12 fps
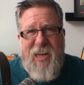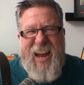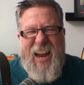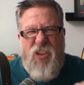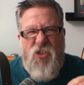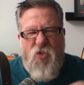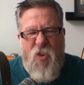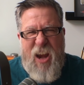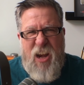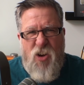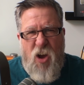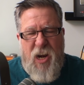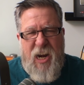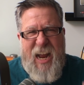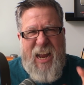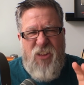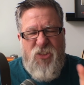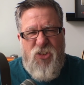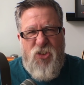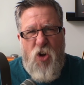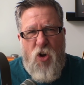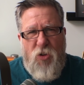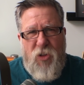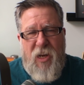I trained on it. I
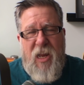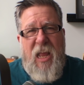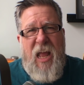installed it.